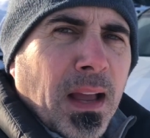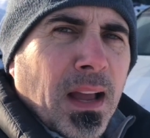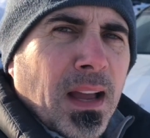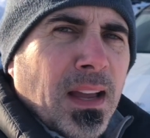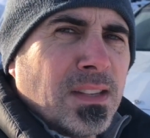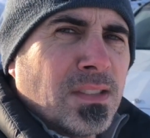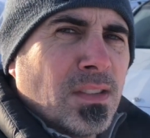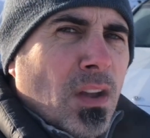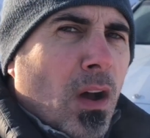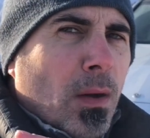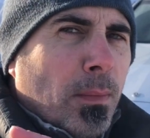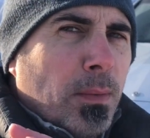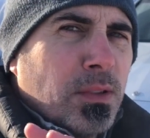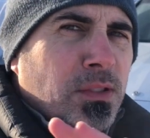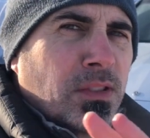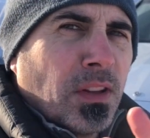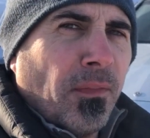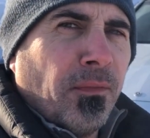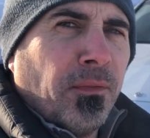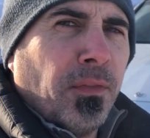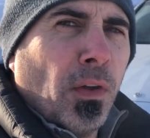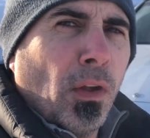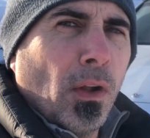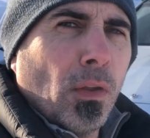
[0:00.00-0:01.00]
as almost a
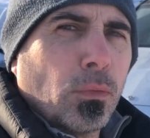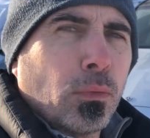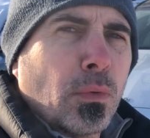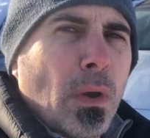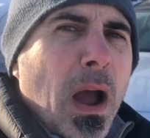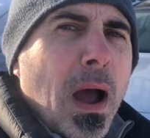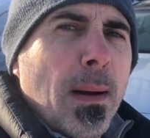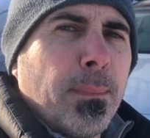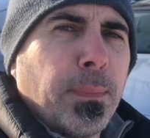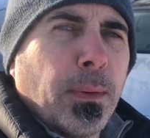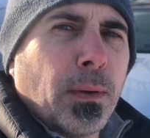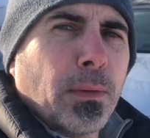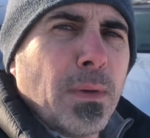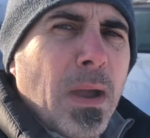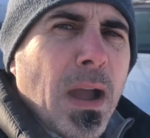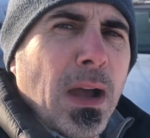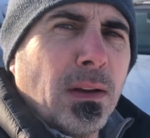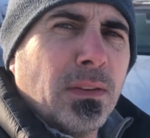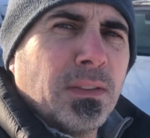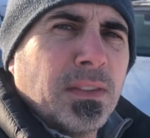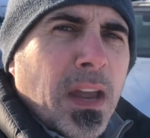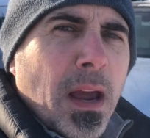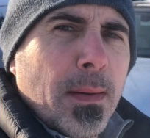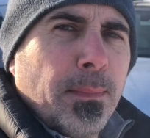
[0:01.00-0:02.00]
full
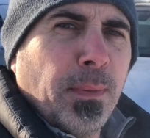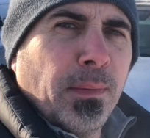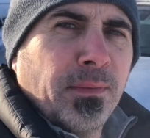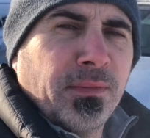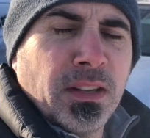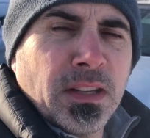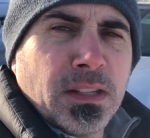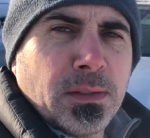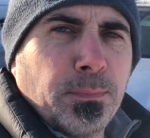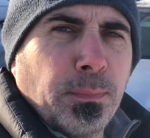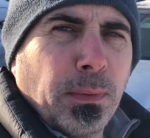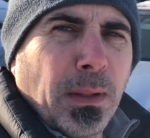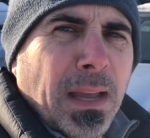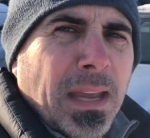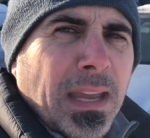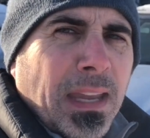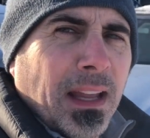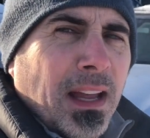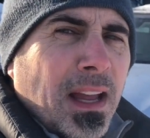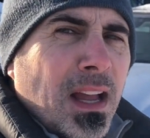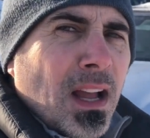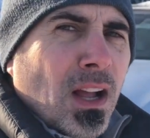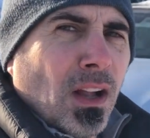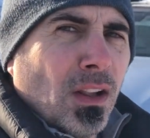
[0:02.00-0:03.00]
wrap-around type of display.
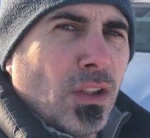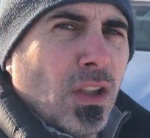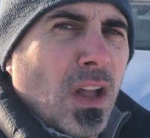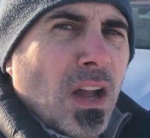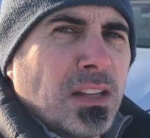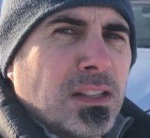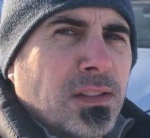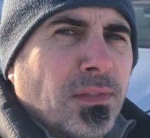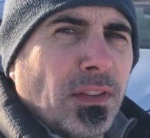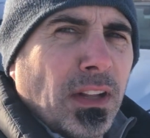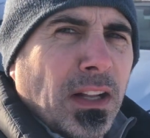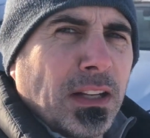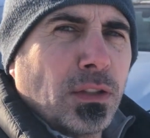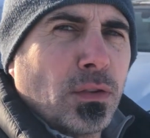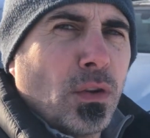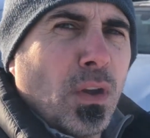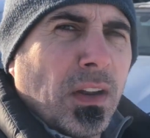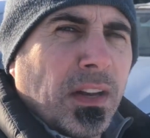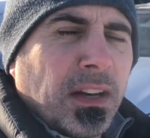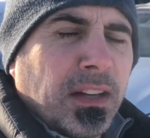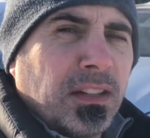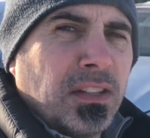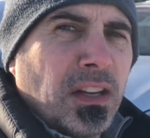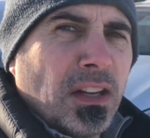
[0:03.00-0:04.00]
Lots of
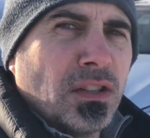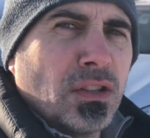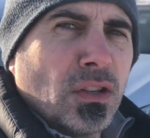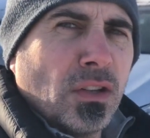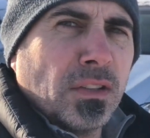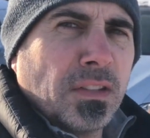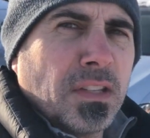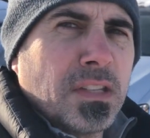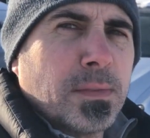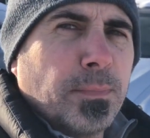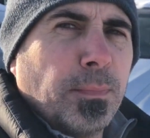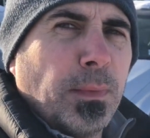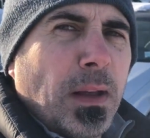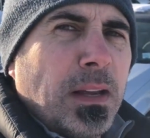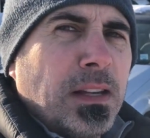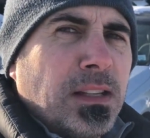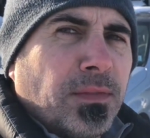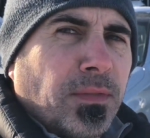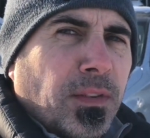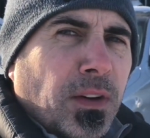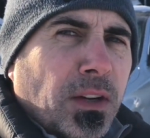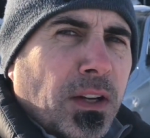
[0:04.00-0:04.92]
electronic digital displays for